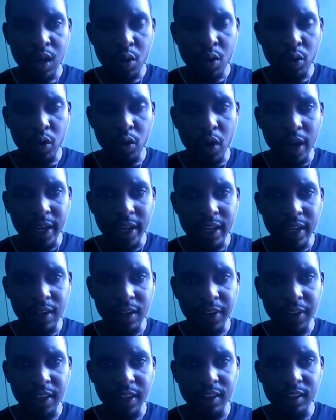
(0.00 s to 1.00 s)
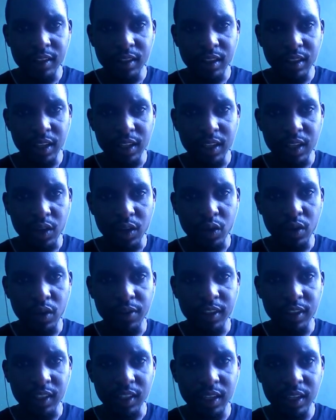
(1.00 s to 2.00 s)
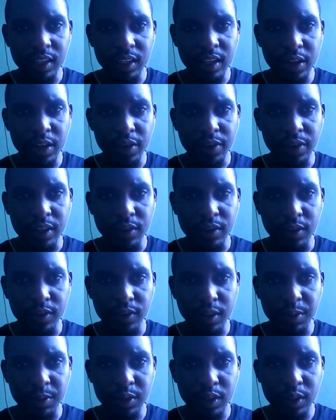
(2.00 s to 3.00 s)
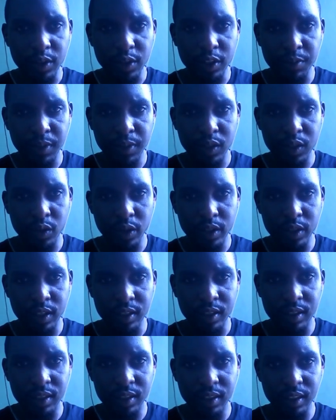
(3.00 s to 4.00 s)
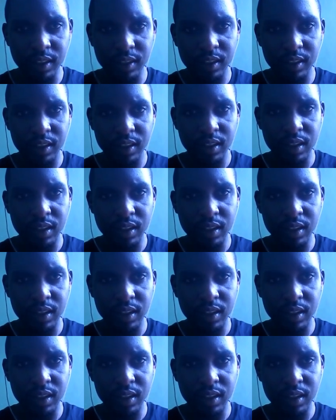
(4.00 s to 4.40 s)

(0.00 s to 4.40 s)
we go ahead and find the integral of the second derivative of temperature with respect to distance x